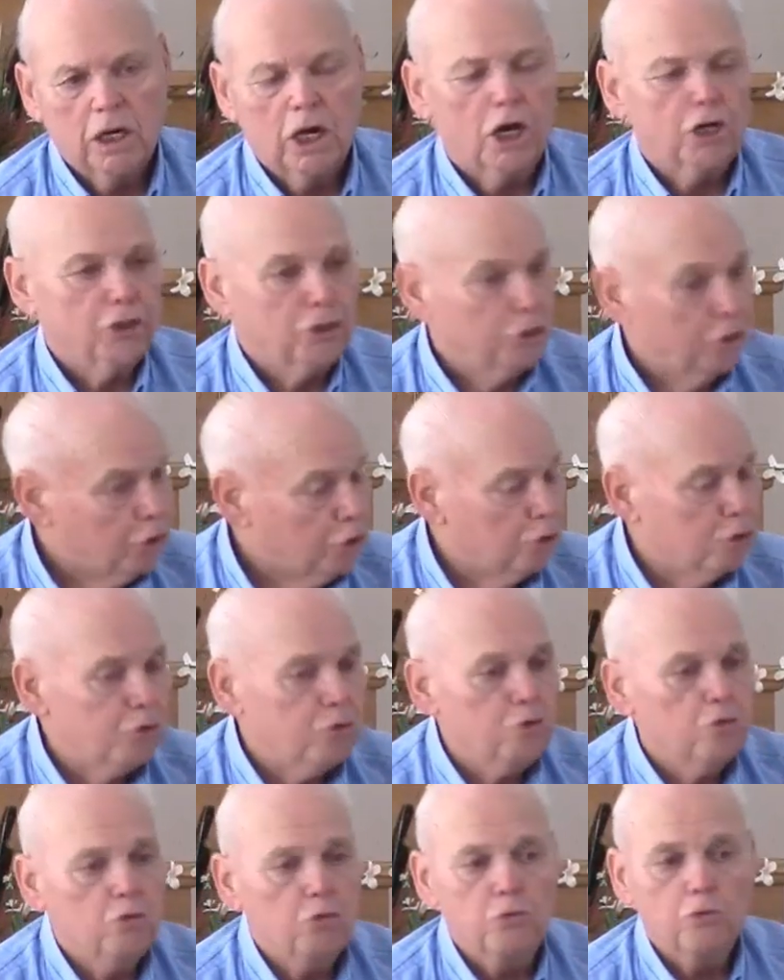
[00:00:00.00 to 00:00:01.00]
a
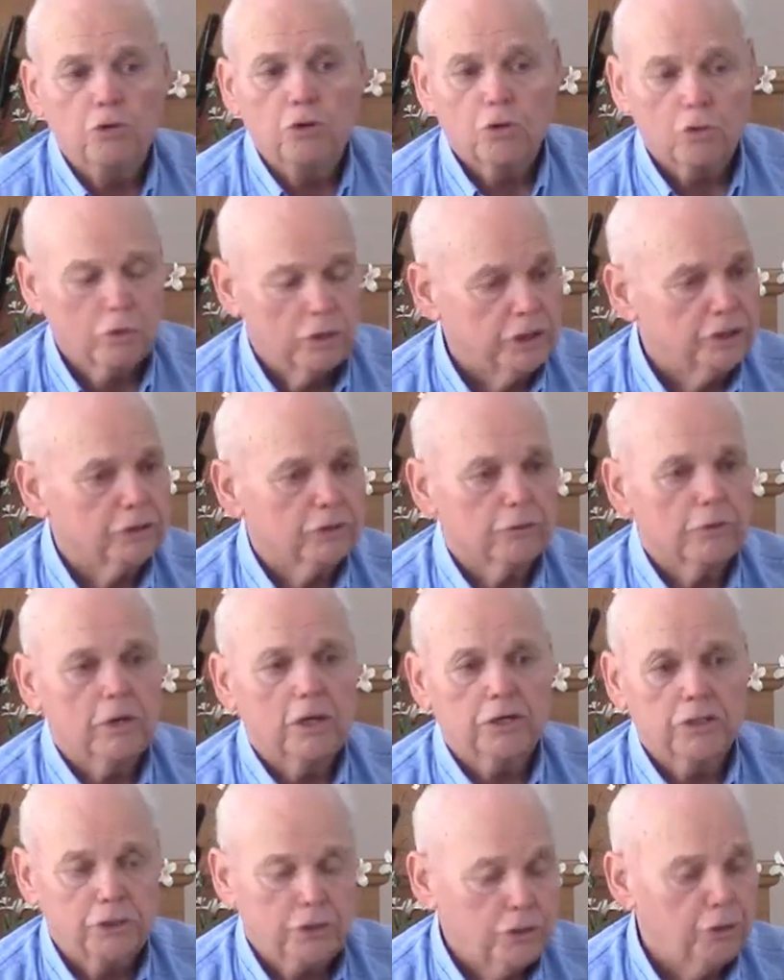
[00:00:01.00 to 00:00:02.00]
new creature,
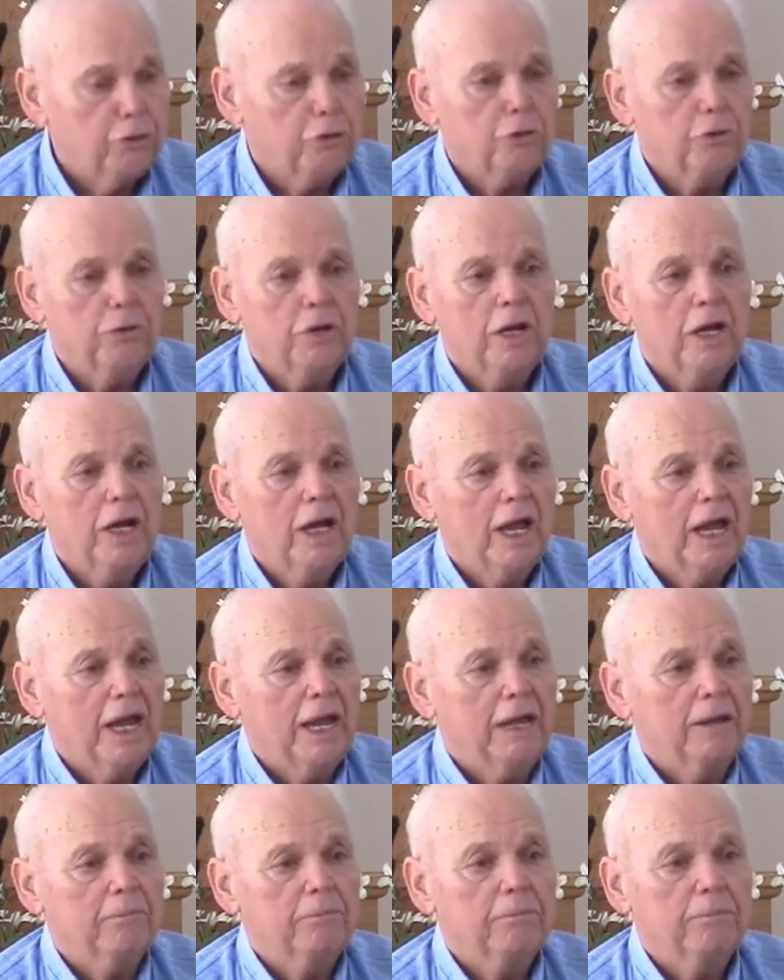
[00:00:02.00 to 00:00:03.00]
a new
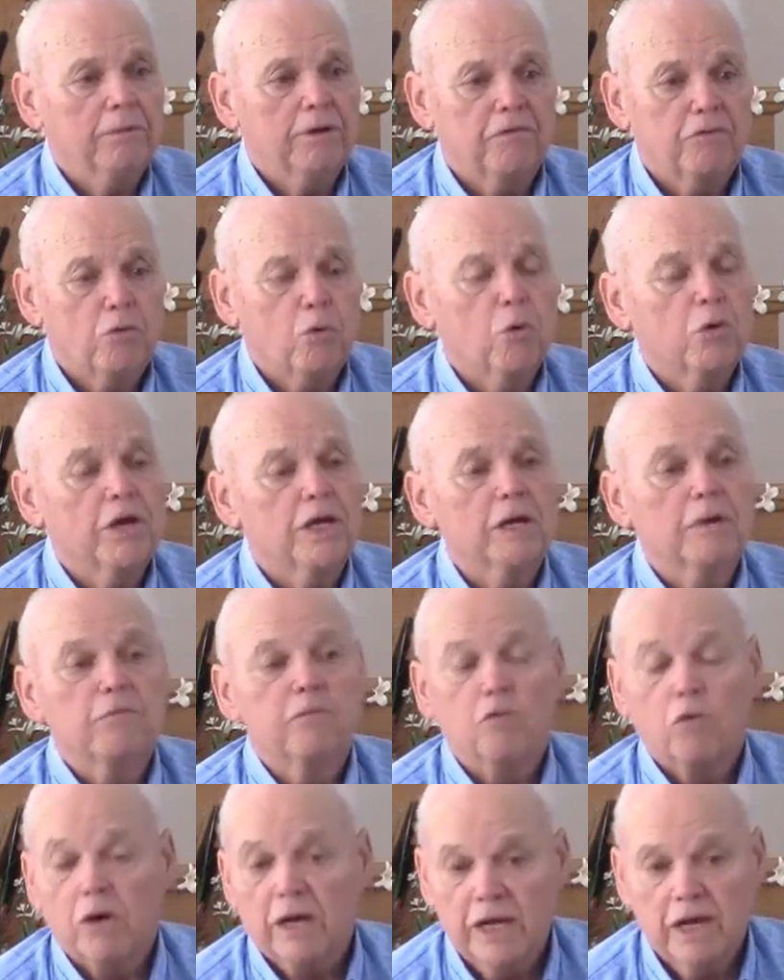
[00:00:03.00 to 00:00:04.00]
and before him
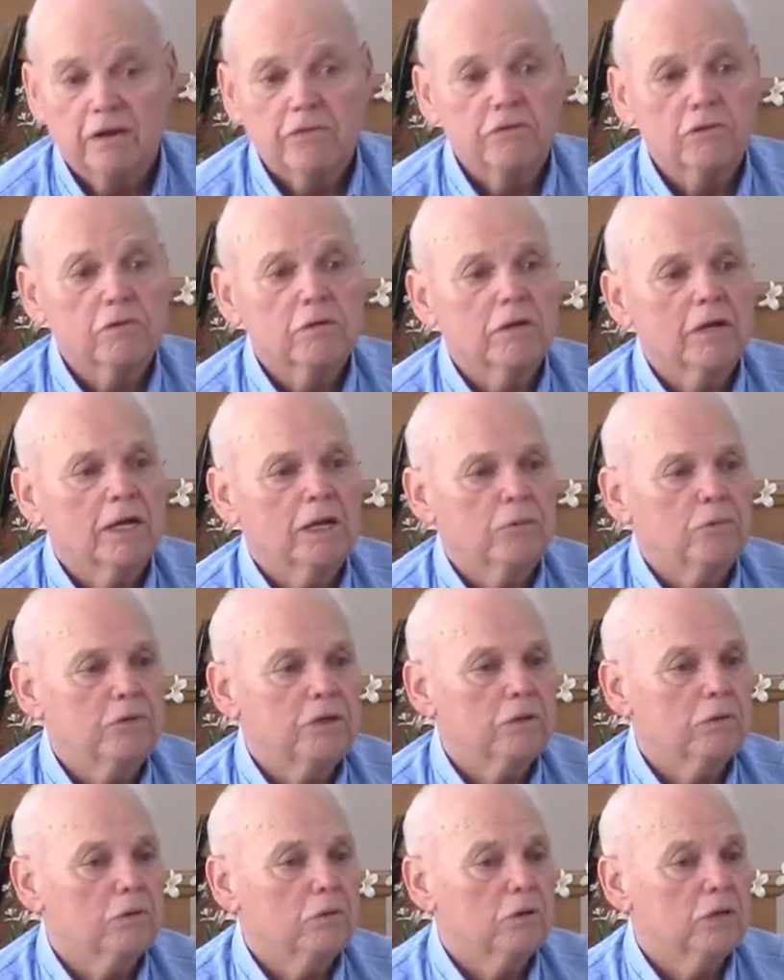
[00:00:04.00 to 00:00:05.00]
forever and
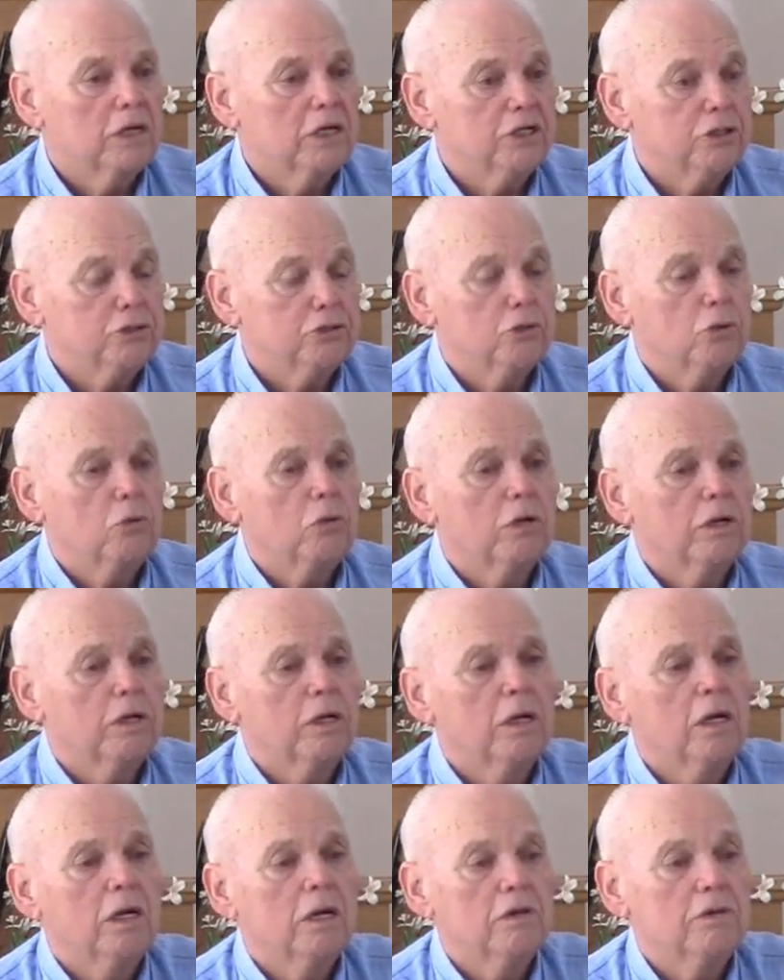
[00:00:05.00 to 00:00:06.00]
we will enjoy
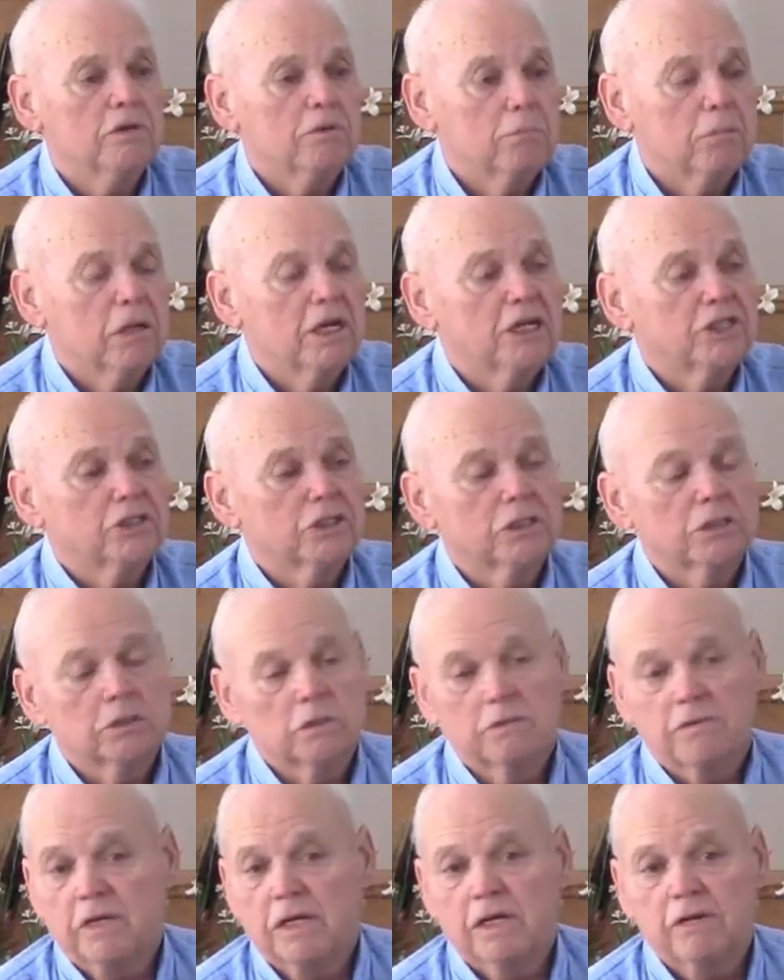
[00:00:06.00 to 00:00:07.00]
the blessings
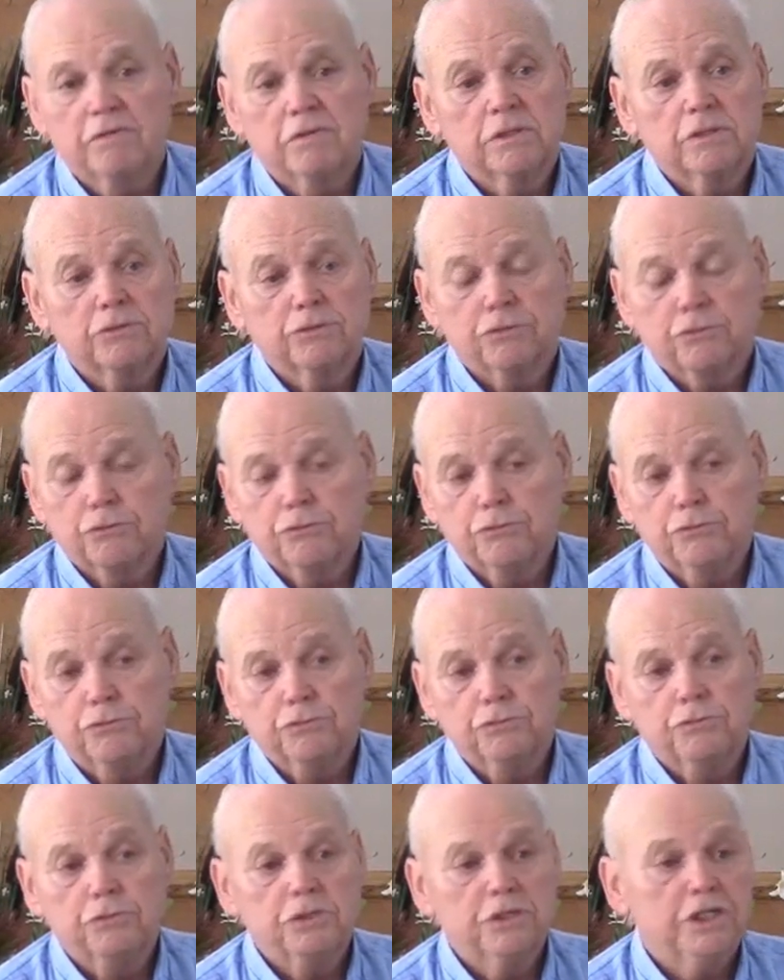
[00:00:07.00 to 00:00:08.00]
of heaven
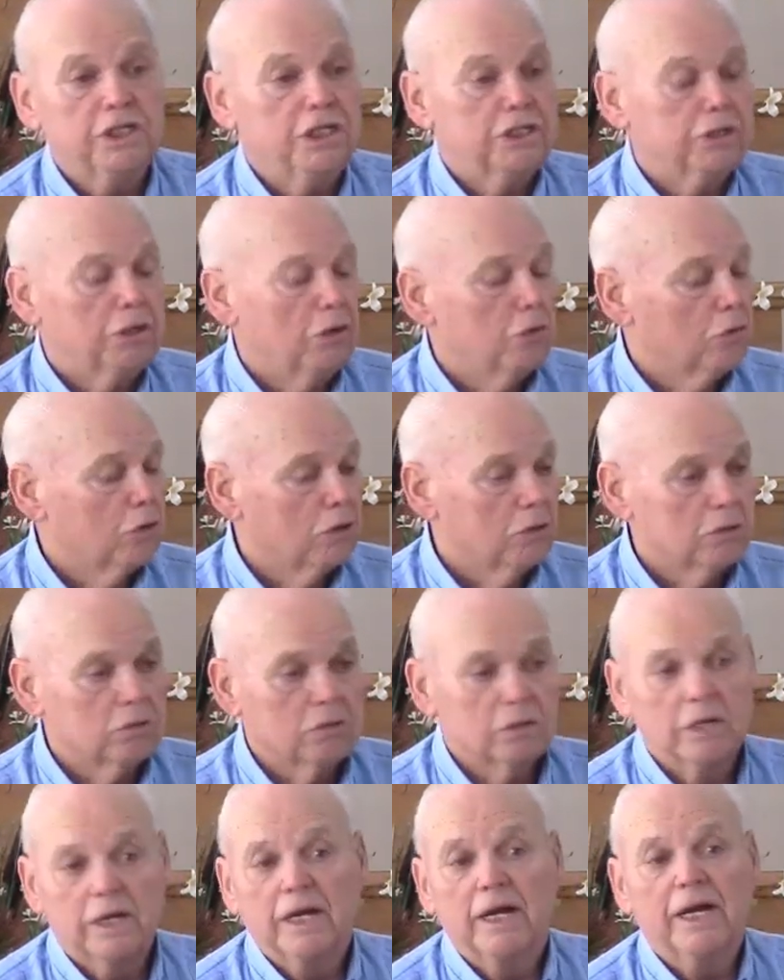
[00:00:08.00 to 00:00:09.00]
through
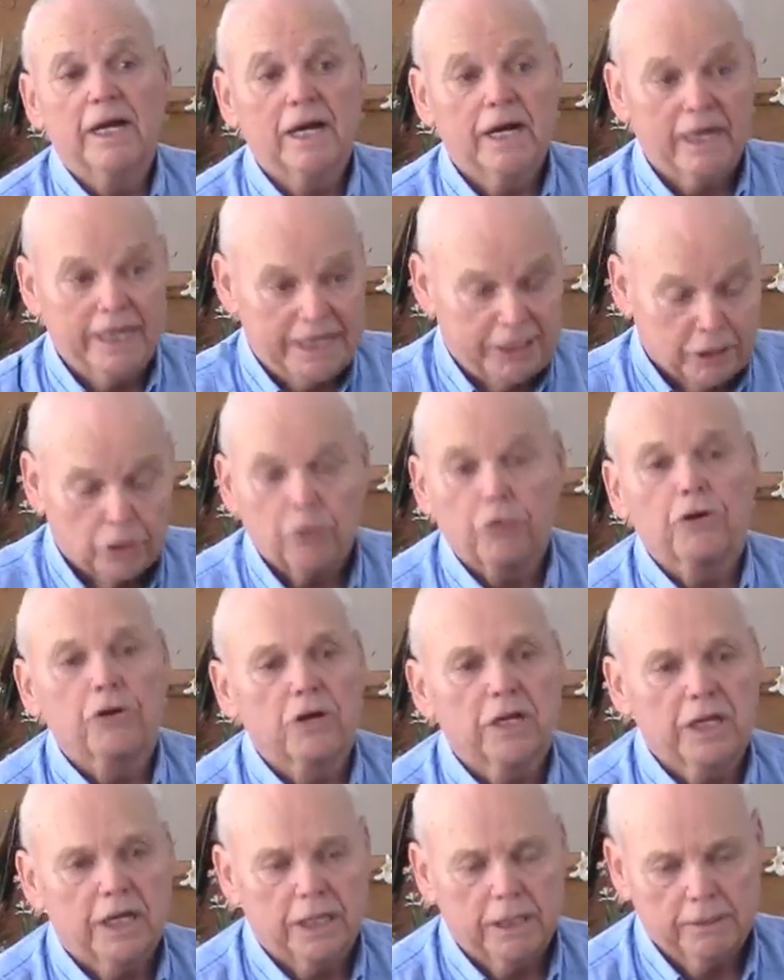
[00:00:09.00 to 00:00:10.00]
or
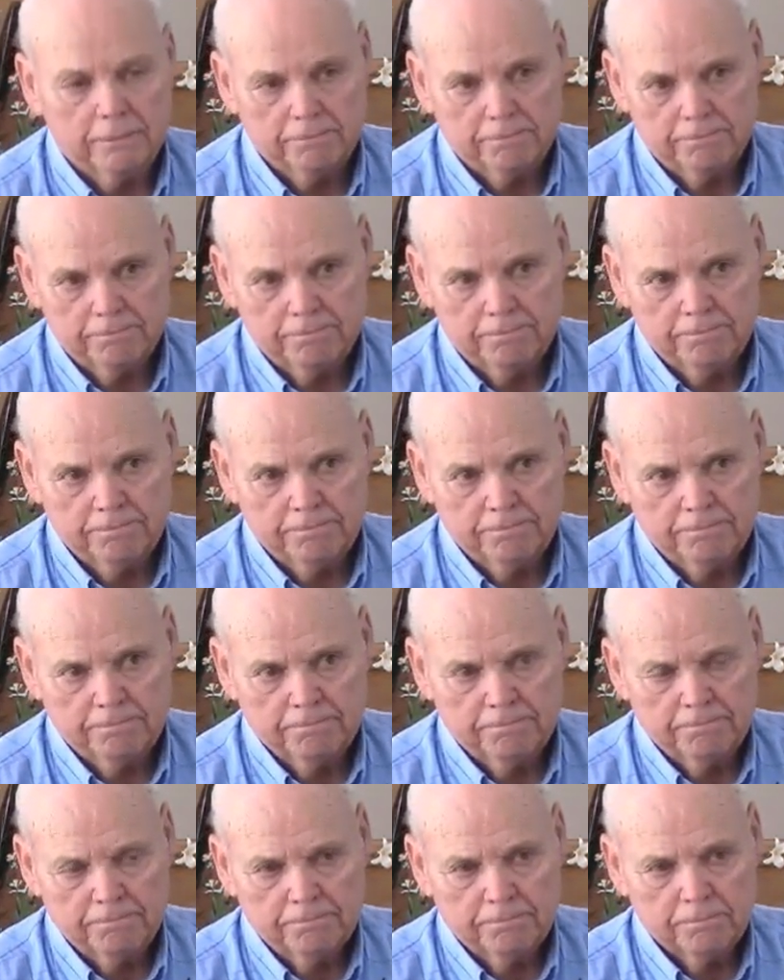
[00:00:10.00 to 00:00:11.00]
eternity. Amen.